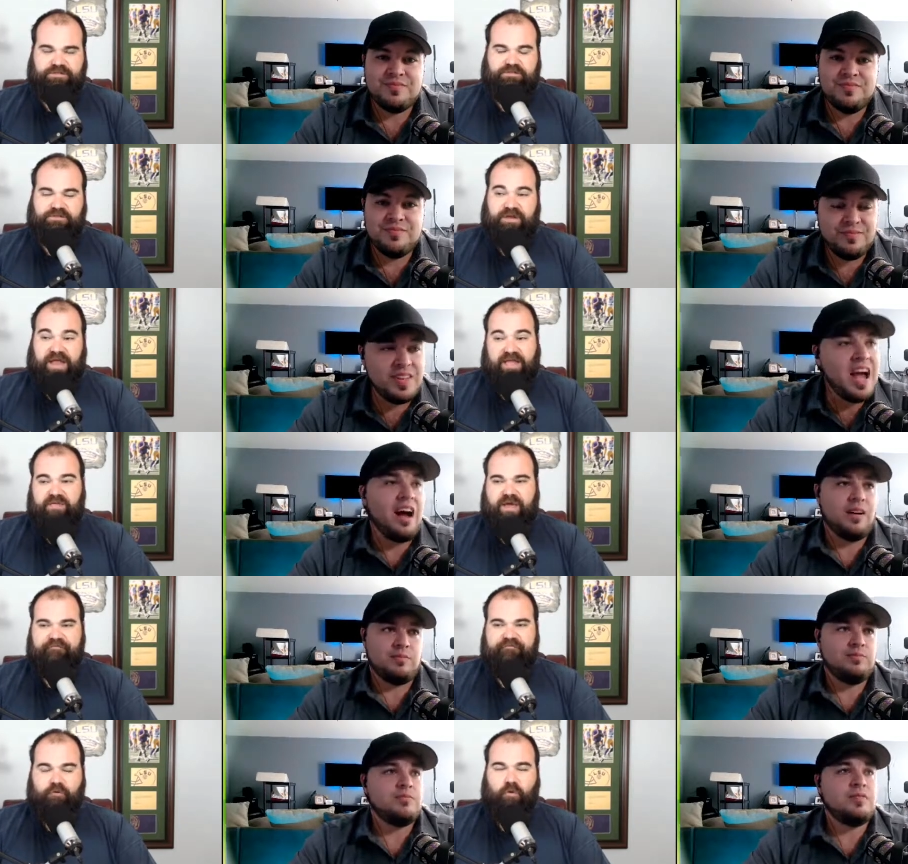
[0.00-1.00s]
Speaker 1: So now yeah. you
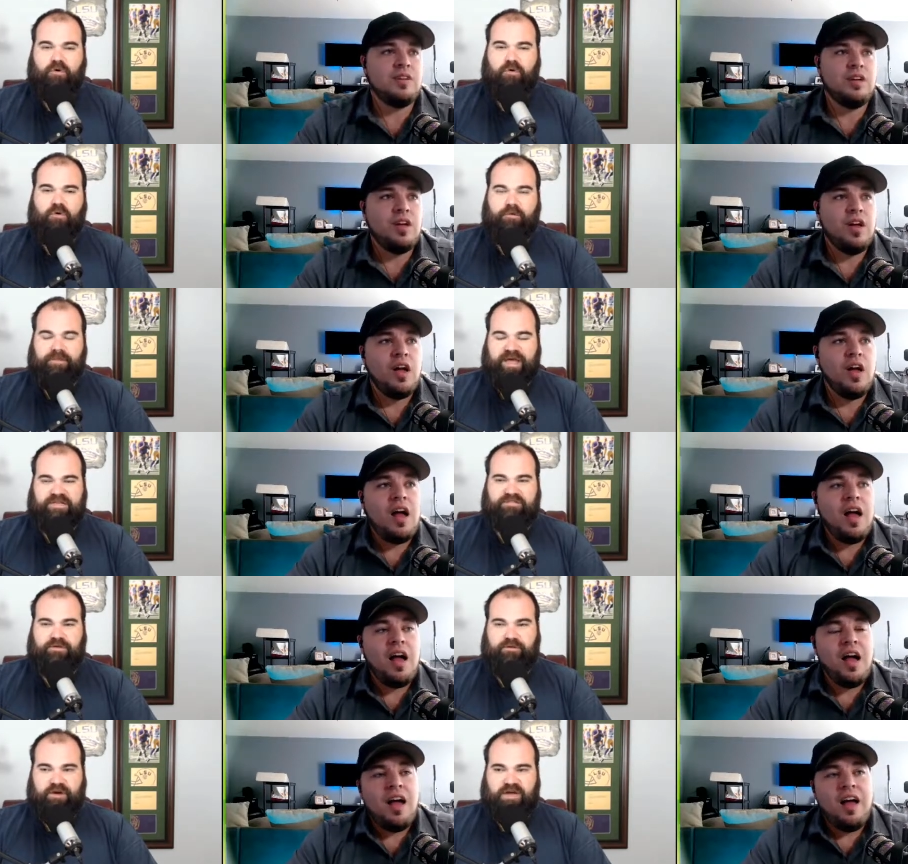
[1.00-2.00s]
have four quarterbacks
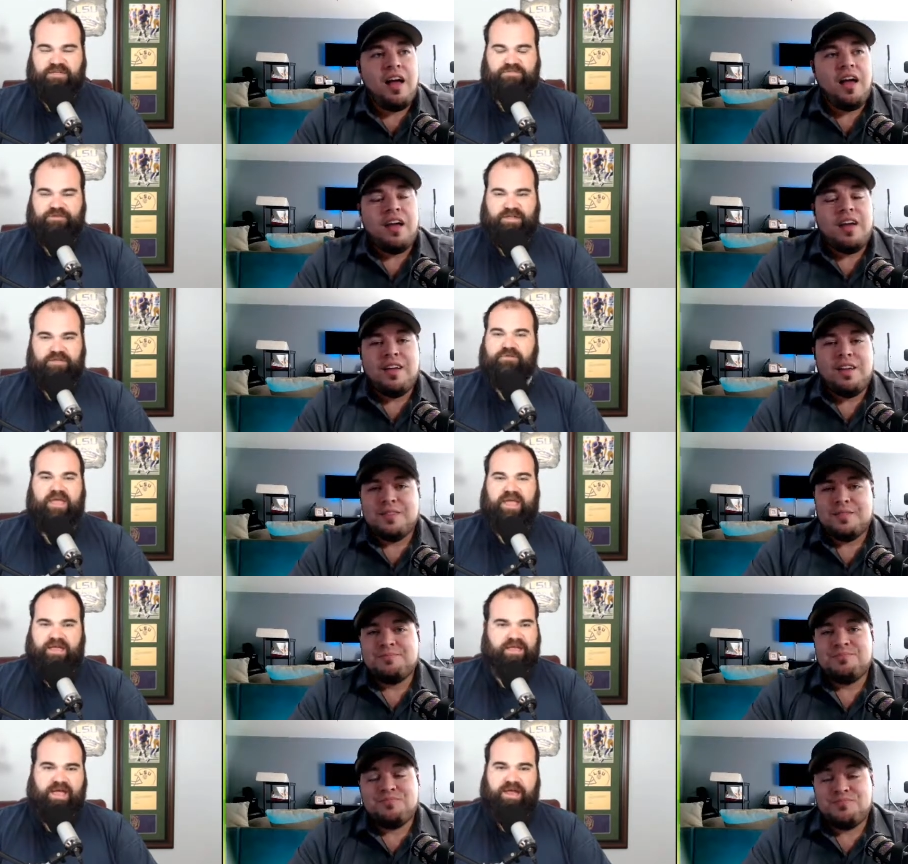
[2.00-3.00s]
on a roster that you
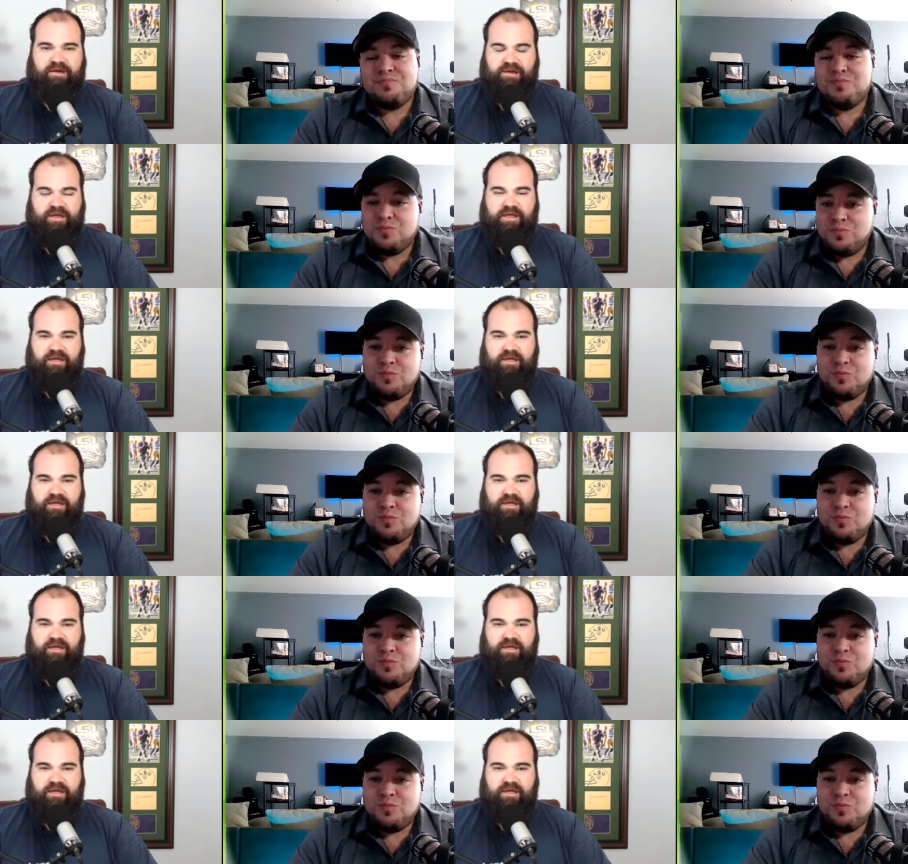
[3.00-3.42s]
can't carry.